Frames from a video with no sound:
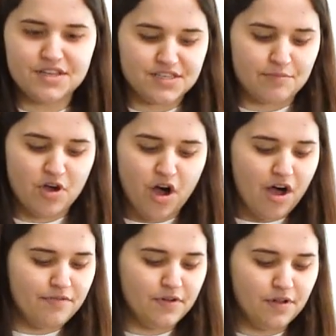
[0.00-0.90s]
some
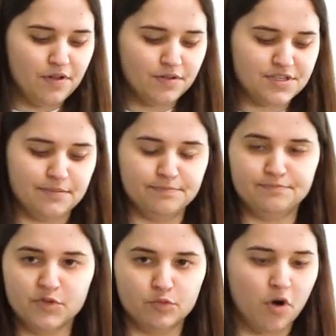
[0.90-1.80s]
awful,
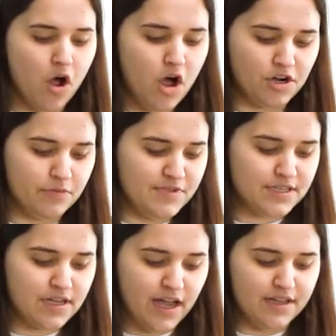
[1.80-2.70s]
some wrong or
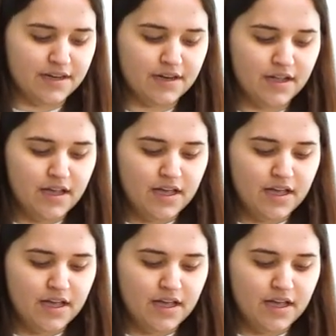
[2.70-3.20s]
misguided.